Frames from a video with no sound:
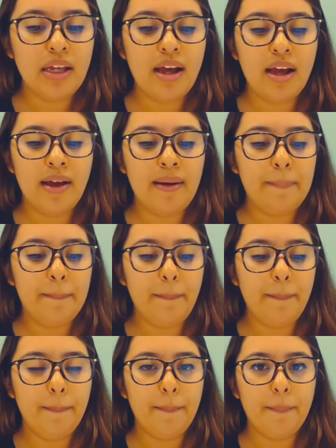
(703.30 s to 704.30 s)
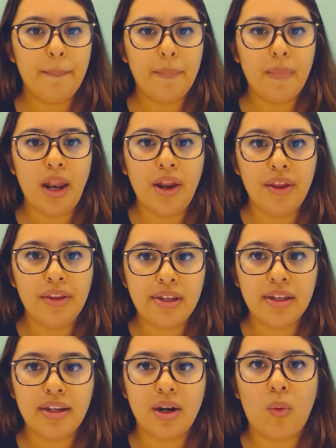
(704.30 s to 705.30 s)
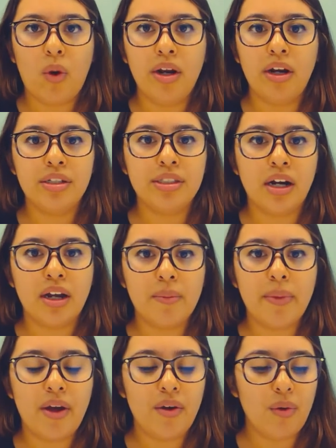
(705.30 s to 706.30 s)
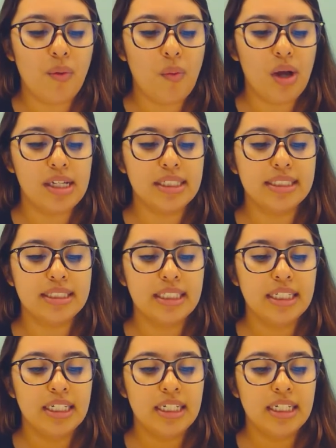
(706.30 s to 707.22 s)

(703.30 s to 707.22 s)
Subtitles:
Another thing that I wanted to talk about was